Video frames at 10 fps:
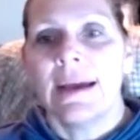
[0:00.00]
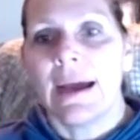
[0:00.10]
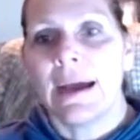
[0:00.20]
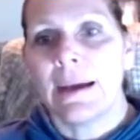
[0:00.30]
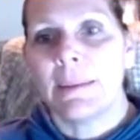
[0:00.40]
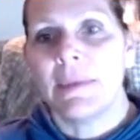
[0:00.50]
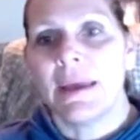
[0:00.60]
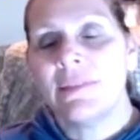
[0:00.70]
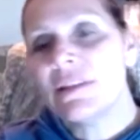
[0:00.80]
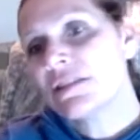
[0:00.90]

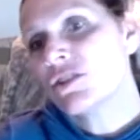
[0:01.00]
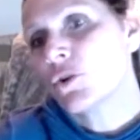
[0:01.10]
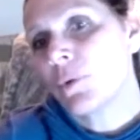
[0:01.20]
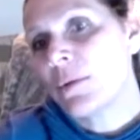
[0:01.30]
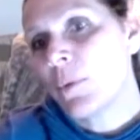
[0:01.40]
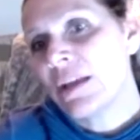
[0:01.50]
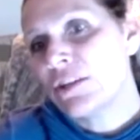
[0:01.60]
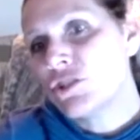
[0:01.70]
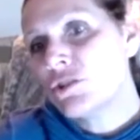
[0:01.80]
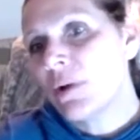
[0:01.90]
And this is a great way to
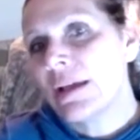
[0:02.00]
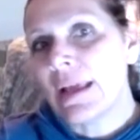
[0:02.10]
do it.